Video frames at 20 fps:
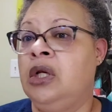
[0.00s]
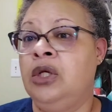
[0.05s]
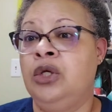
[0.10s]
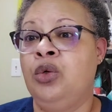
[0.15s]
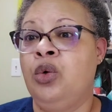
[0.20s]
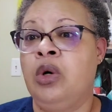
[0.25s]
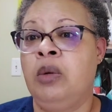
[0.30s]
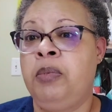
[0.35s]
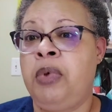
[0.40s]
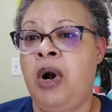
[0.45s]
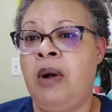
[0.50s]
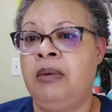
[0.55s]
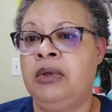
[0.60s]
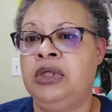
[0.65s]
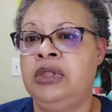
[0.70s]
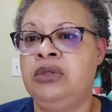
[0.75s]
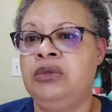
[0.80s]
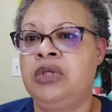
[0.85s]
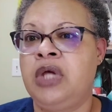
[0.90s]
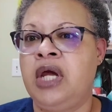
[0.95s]
nor
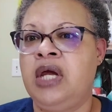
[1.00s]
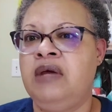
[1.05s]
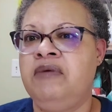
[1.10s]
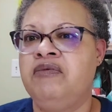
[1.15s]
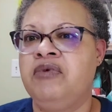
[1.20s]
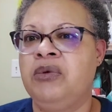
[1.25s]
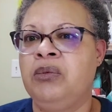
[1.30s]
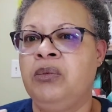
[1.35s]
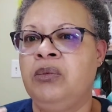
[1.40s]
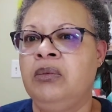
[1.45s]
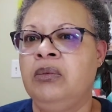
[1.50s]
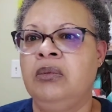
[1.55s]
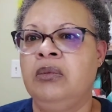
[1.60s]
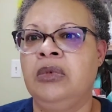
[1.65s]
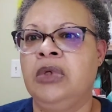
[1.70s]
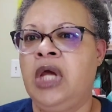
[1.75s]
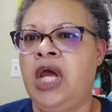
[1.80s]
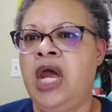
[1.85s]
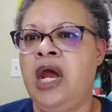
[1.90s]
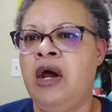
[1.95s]
probably do they even
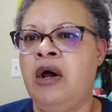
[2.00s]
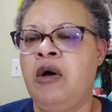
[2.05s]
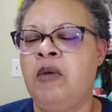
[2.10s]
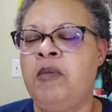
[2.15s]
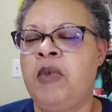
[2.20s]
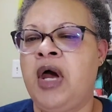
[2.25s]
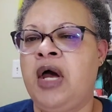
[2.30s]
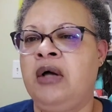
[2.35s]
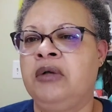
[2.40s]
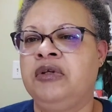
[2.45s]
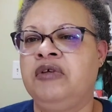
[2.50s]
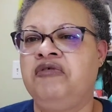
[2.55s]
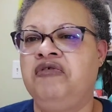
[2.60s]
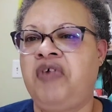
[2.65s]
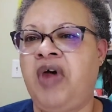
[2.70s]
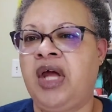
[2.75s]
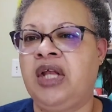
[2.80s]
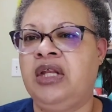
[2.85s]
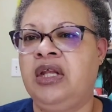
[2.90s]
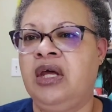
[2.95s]
care about the
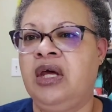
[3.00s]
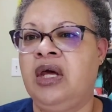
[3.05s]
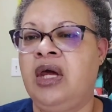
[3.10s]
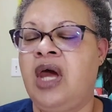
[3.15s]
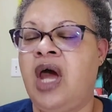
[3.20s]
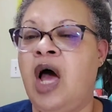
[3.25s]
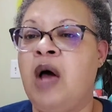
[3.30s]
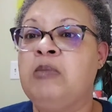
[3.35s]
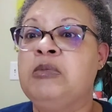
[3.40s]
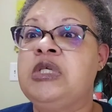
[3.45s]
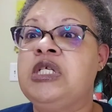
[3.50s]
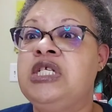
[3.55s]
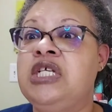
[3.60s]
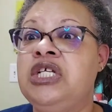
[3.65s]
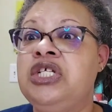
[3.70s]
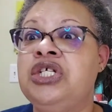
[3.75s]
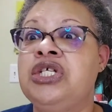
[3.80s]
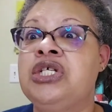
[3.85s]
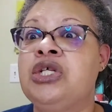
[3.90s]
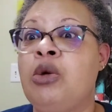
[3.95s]
fact that I'm
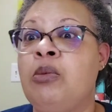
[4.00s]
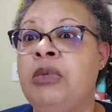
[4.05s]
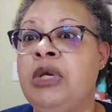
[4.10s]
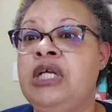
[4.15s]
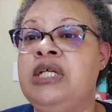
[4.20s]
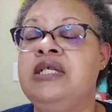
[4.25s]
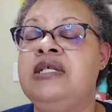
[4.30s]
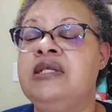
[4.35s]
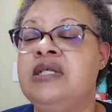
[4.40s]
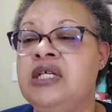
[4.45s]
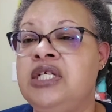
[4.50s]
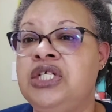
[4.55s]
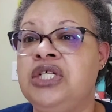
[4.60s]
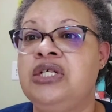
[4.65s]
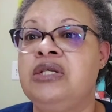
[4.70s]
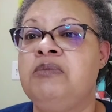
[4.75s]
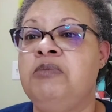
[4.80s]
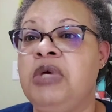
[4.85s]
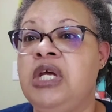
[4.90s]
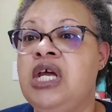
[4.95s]
stitching so many
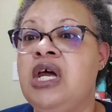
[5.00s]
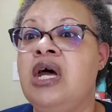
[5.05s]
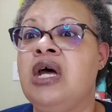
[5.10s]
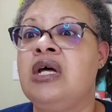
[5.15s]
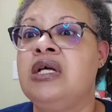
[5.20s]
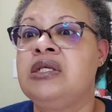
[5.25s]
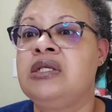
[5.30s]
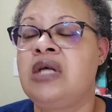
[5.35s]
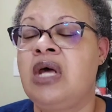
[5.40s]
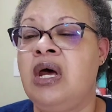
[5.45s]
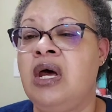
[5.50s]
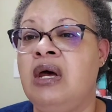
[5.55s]
stitches because